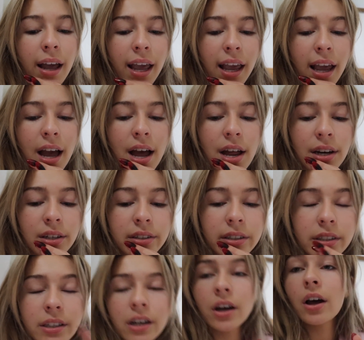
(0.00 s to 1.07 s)

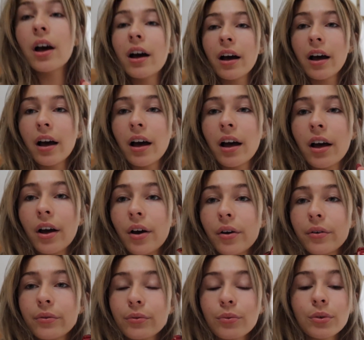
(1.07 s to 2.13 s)
and
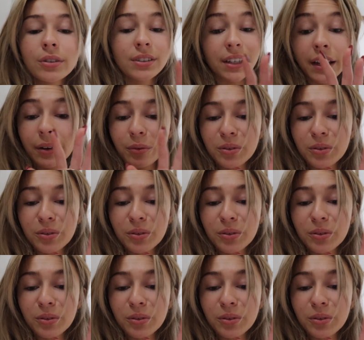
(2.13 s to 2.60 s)
we'll see.